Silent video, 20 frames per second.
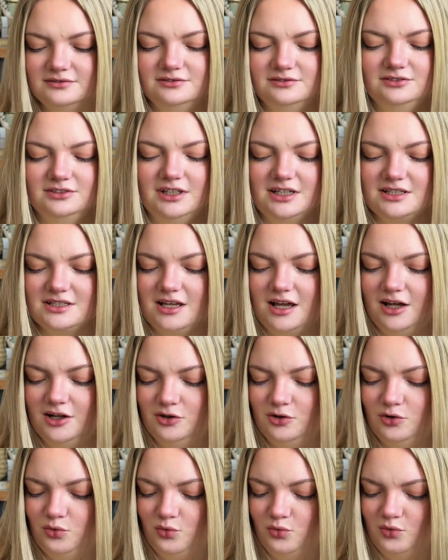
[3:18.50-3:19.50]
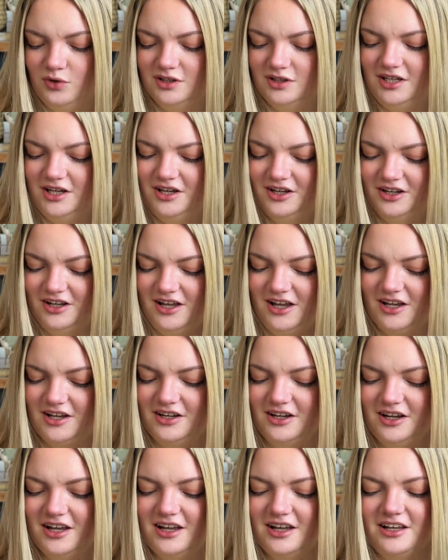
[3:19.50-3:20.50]
Yes, I don't know what
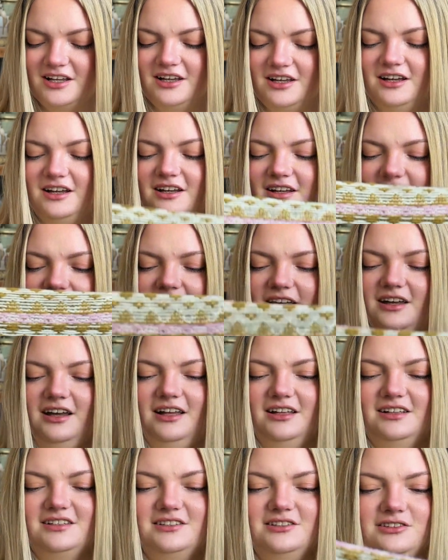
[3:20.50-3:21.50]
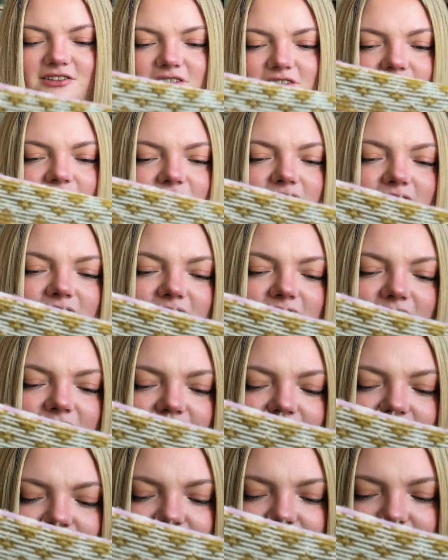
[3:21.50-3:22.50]
else that's all
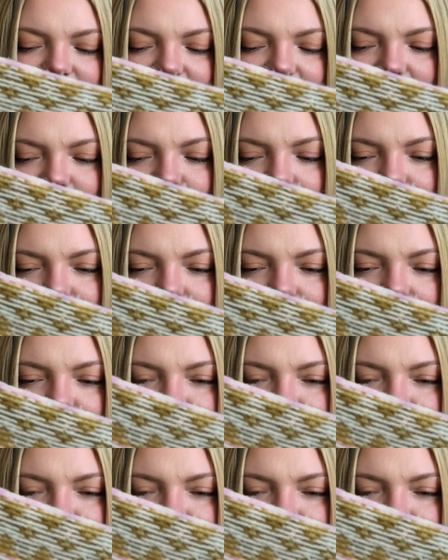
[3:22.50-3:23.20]
to say about it. I